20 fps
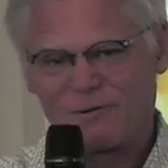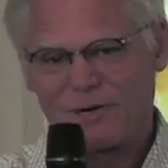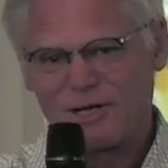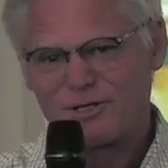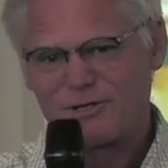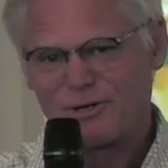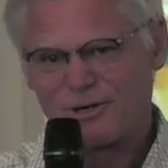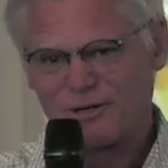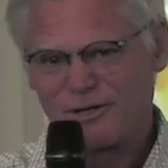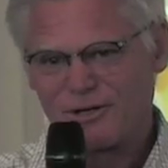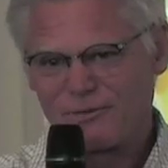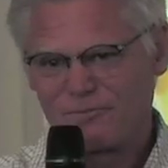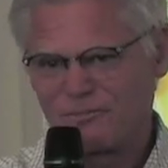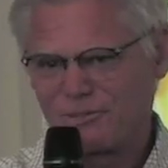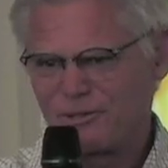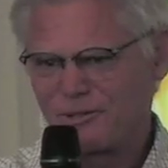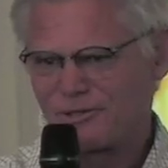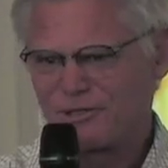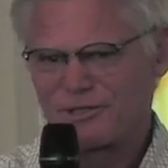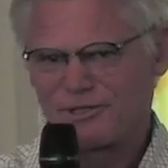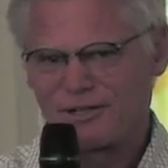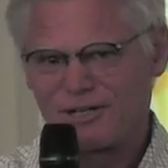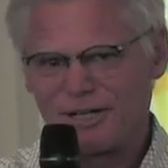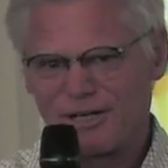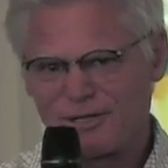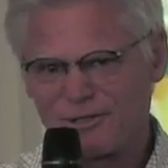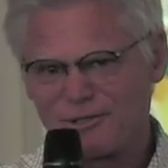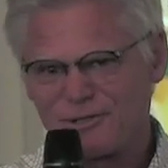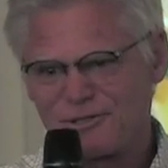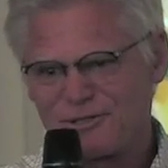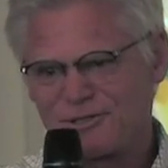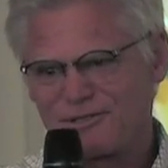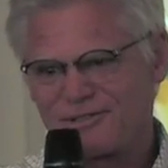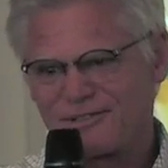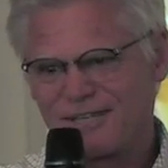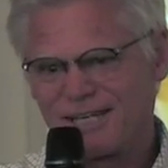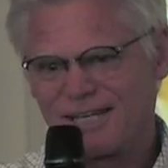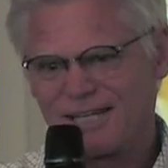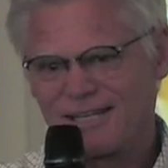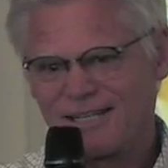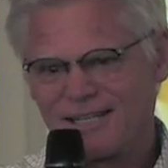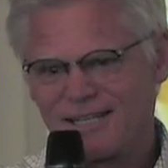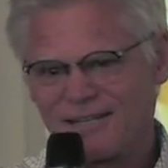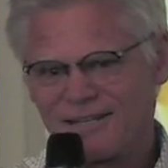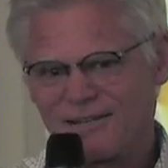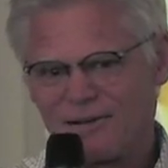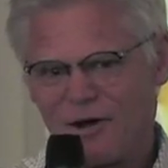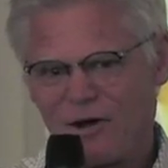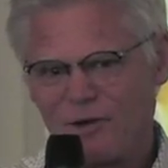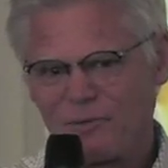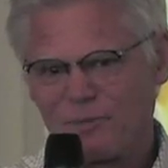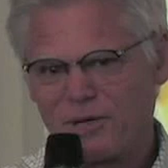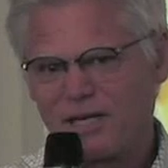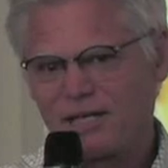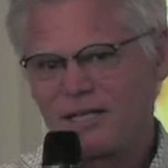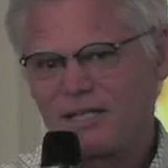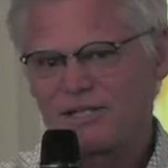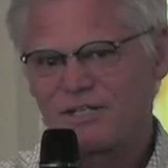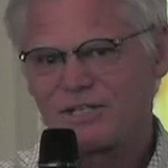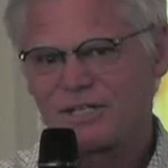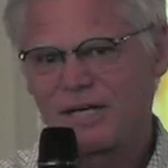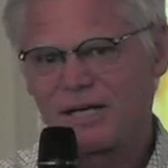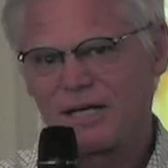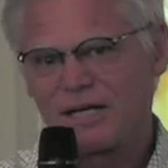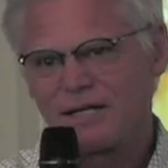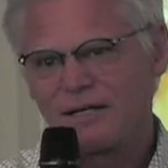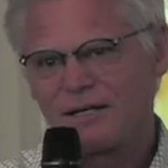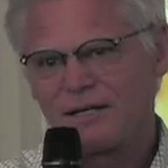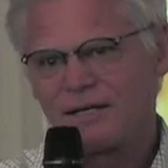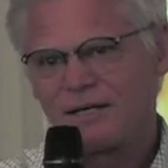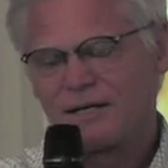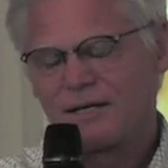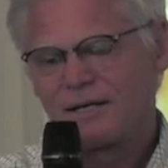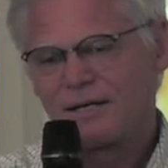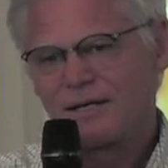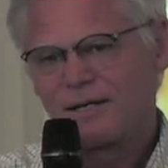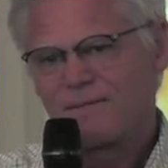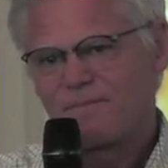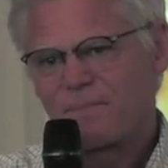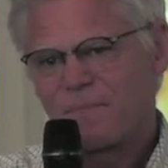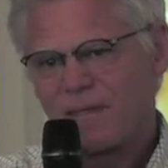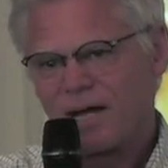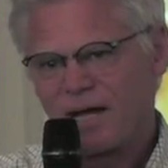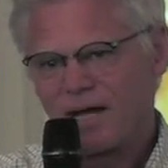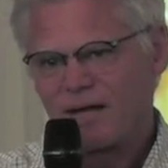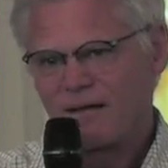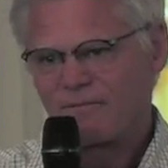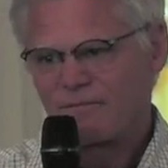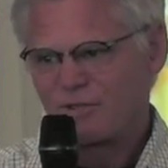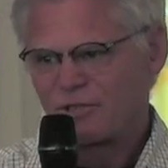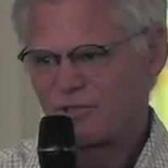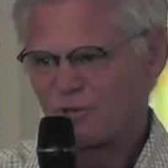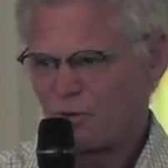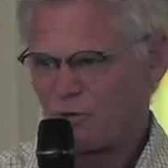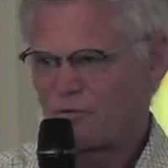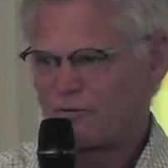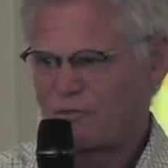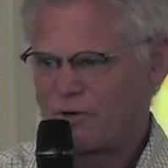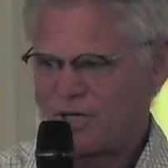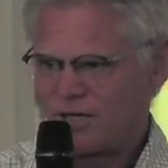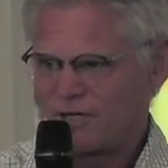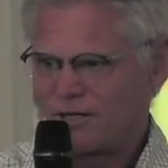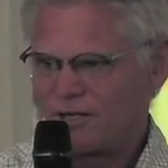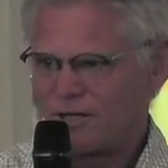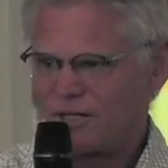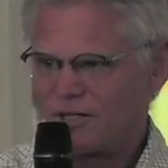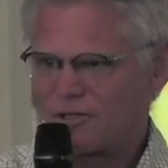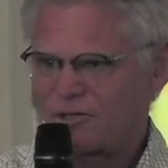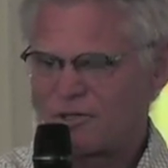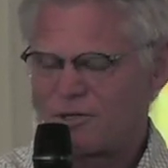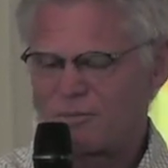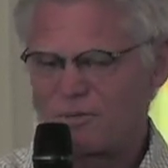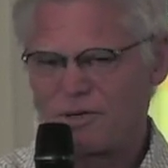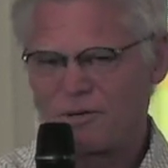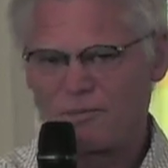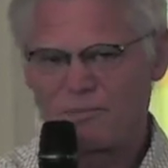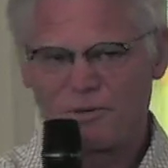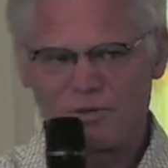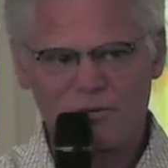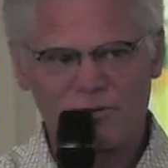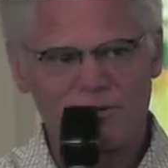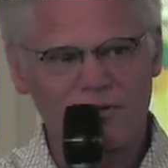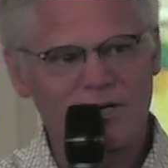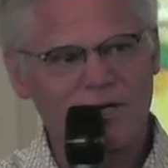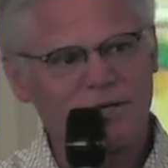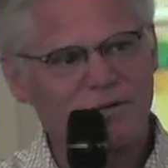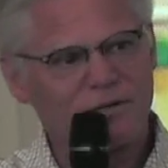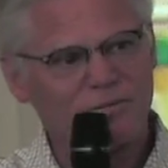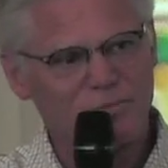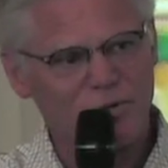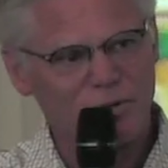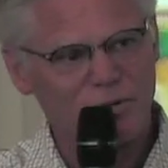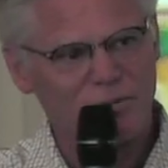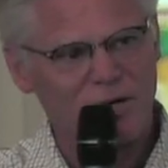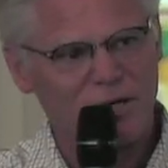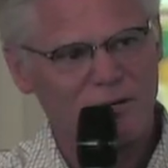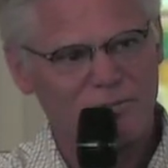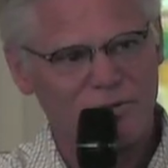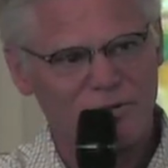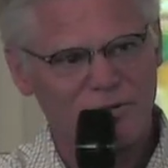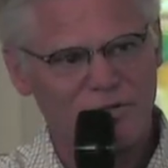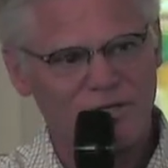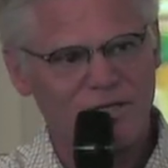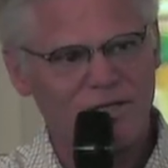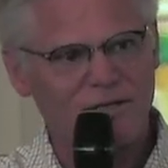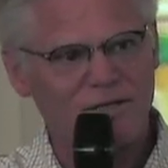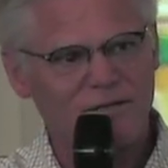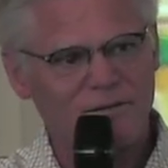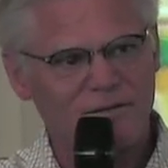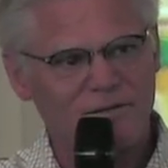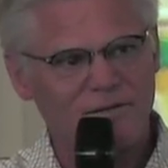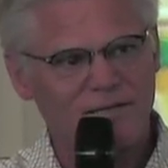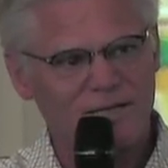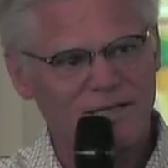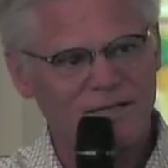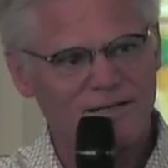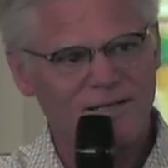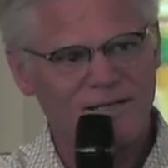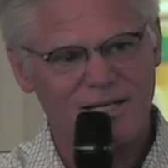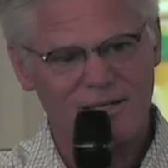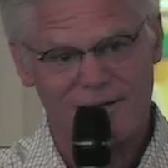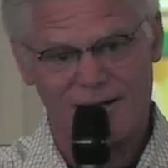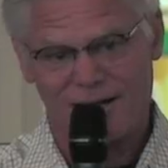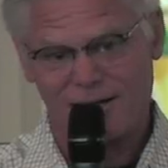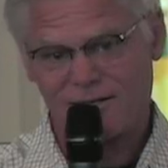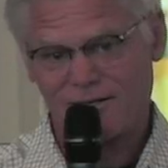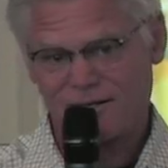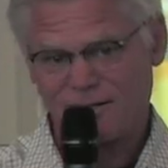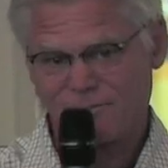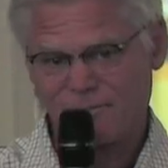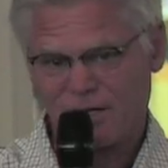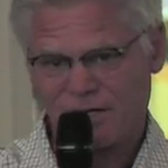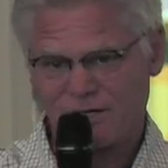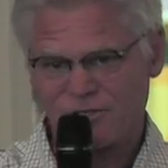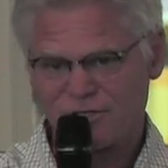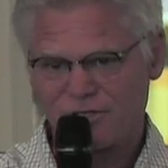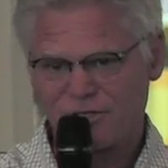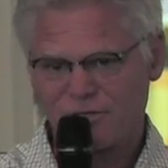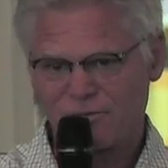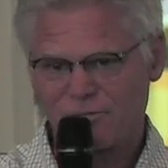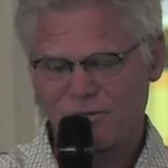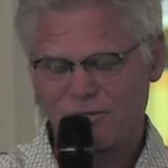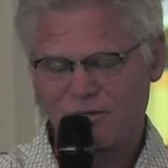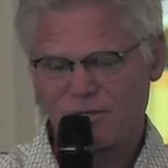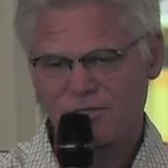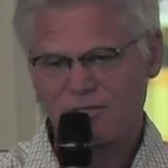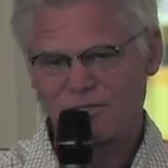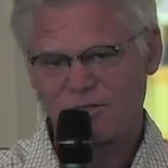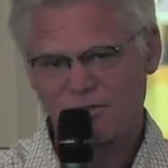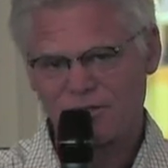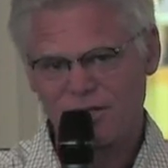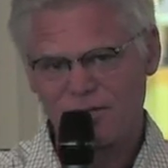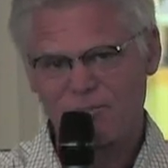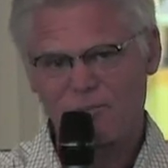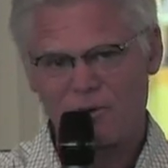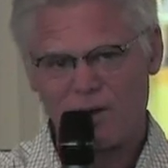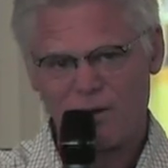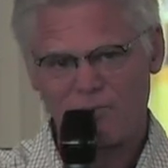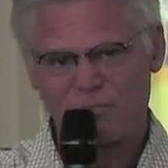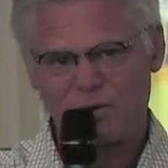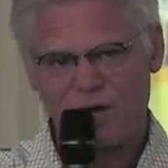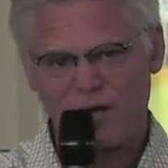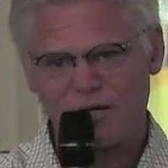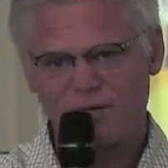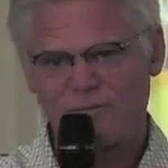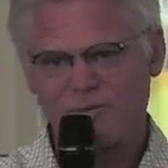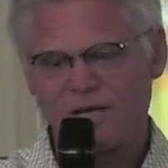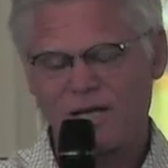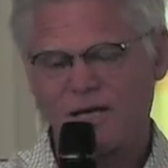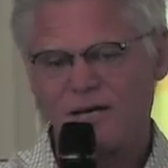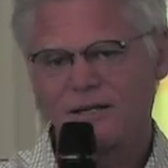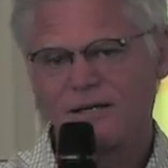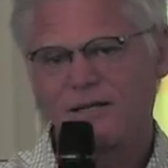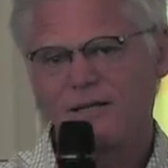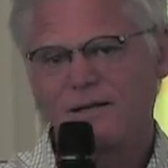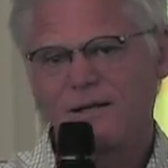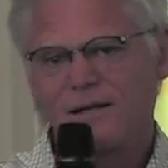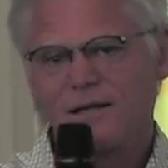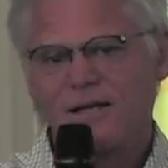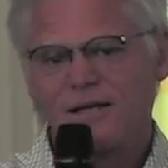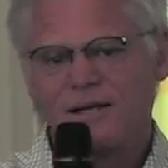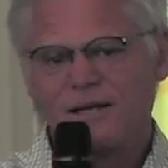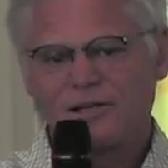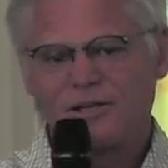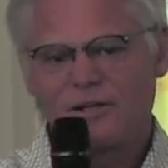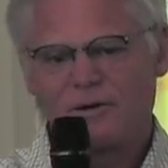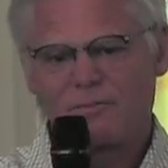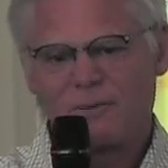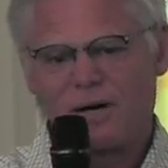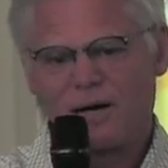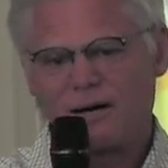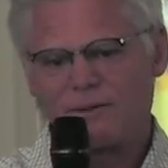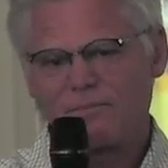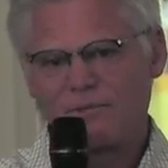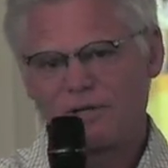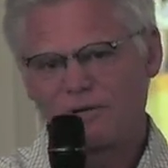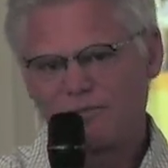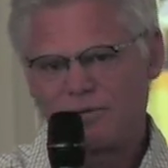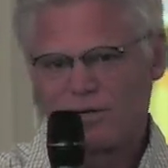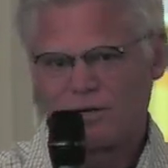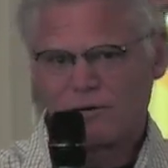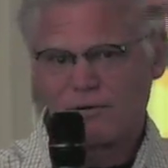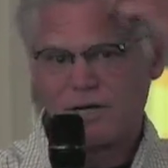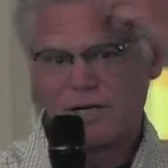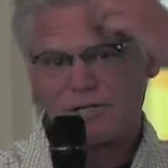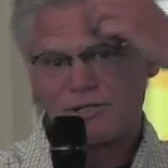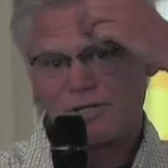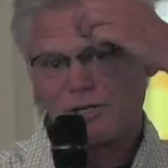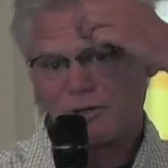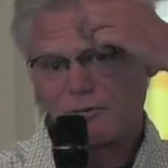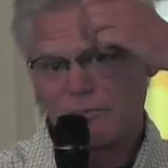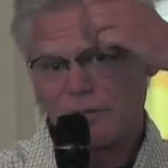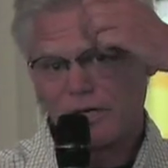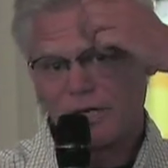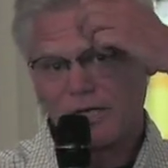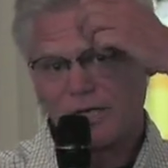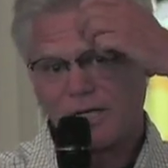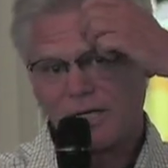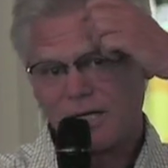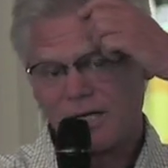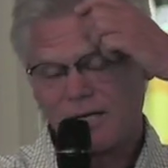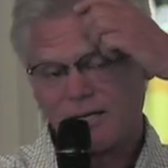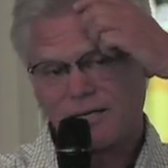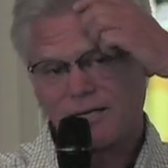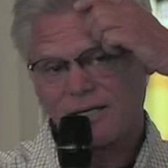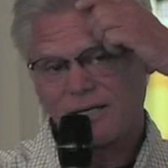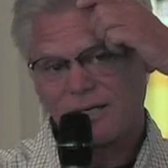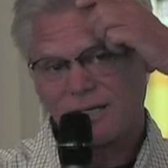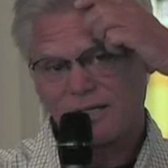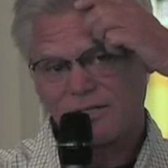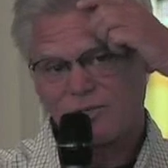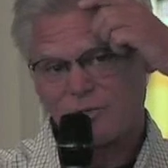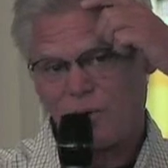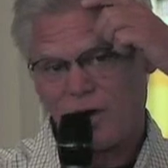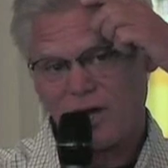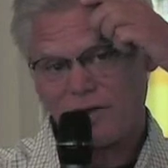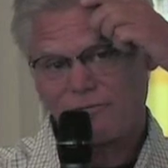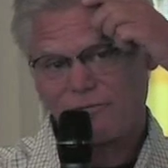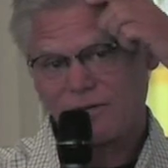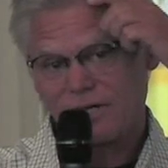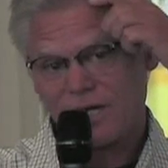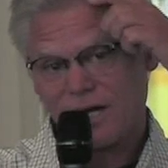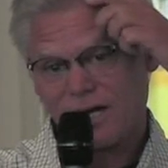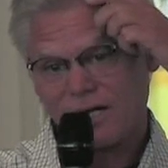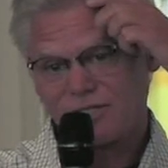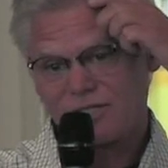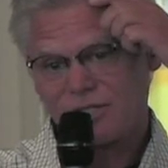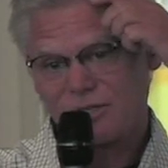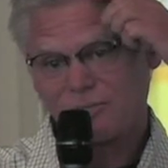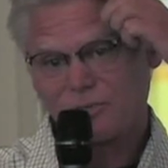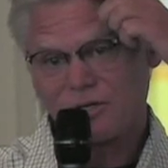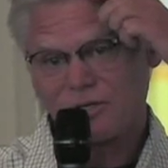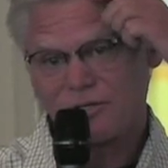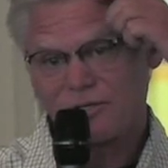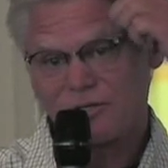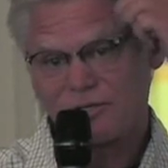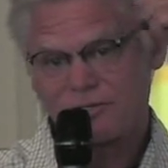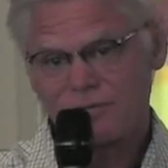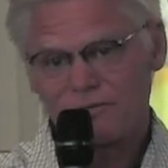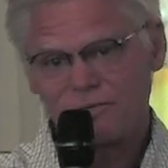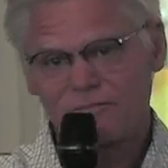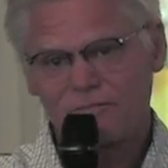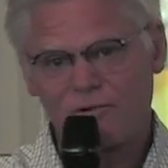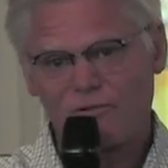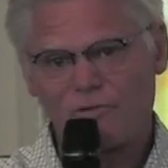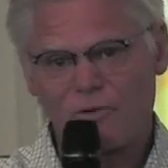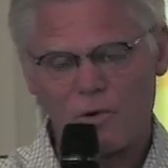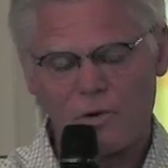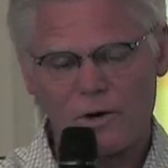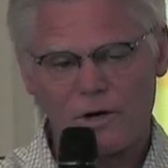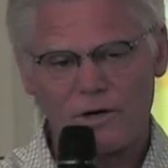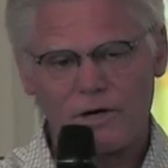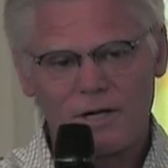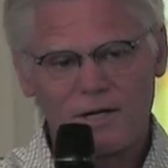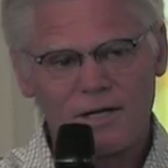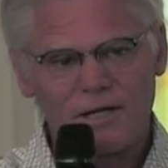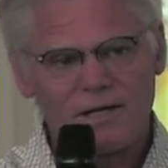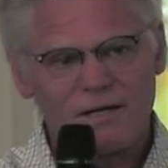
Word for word: a restaurant called Boots and Coats, and he called me and he said, I have this old friend, and he used to be a brewer at the Muehlebach Brewery. He'd like to come down and see your brewery. So he brought, brought him down, and you know, Bob lived in a rest home then. He, his wife had died some years before.